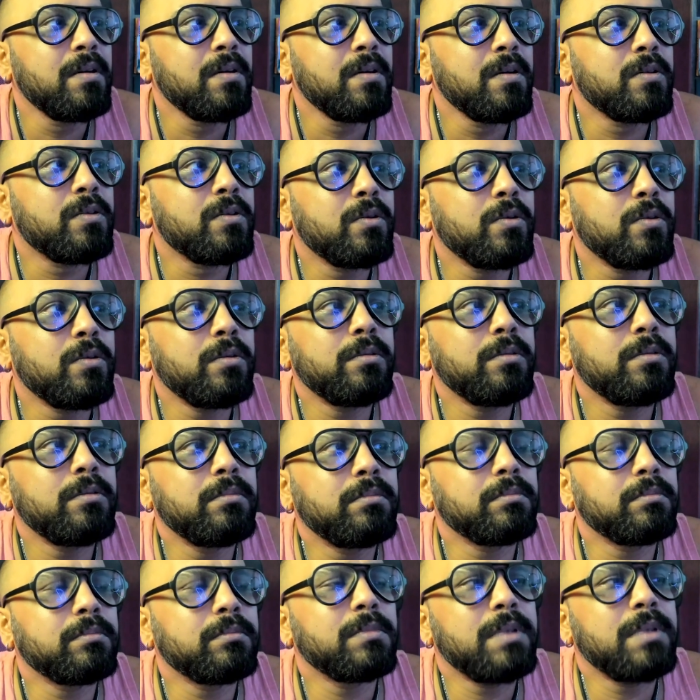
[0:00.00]
So
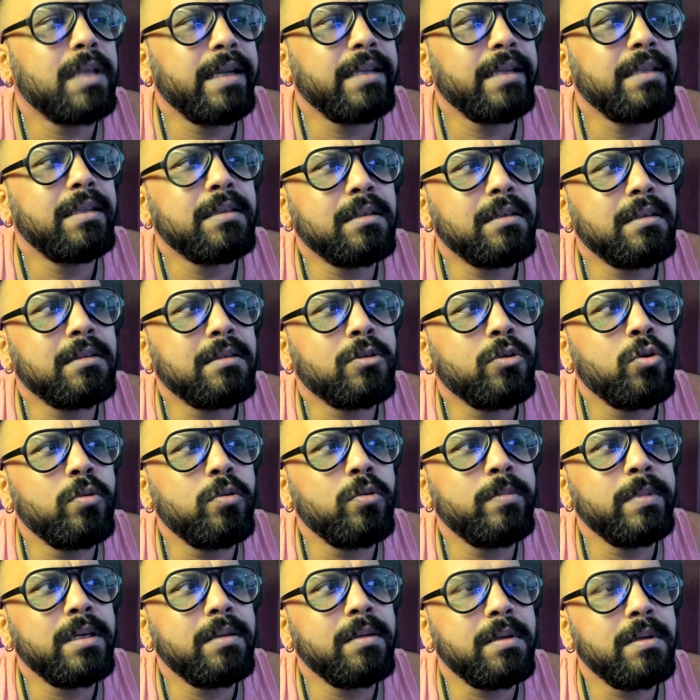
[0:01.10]
like, there are so
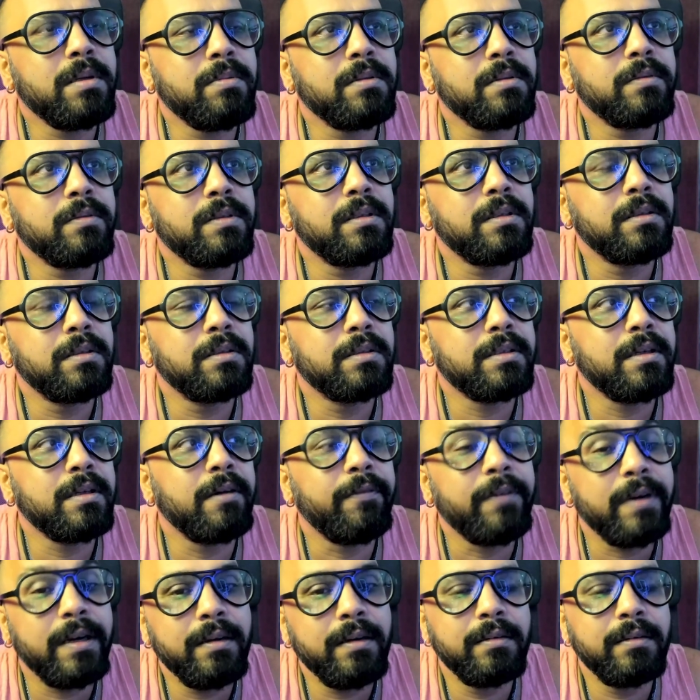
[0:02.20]
many people
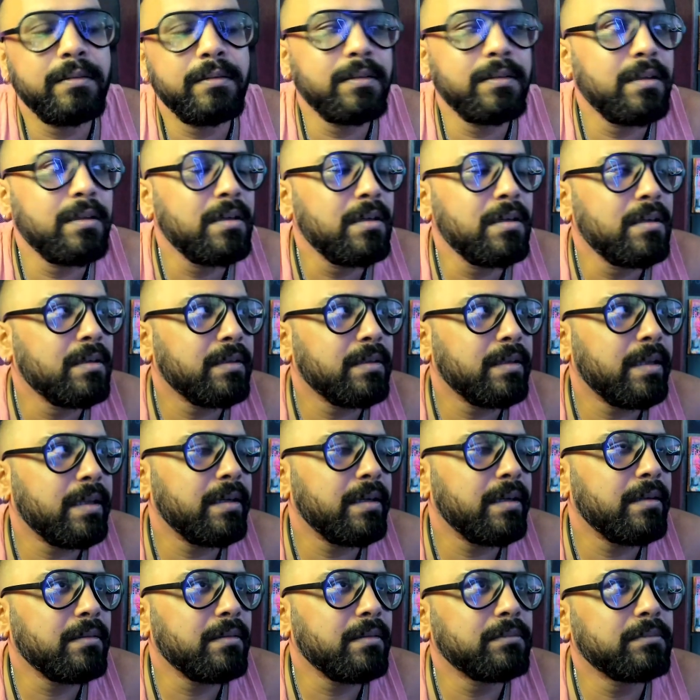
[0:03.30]
suffering
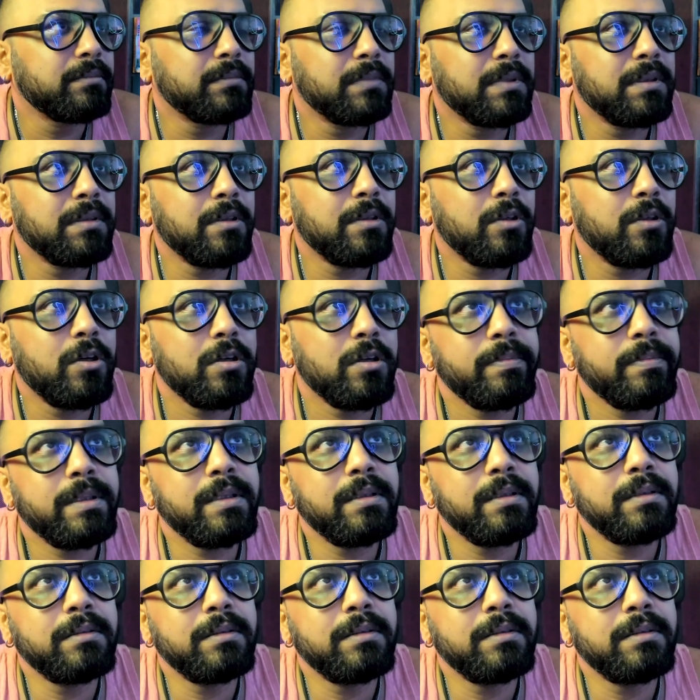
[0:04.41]
there in the hospital,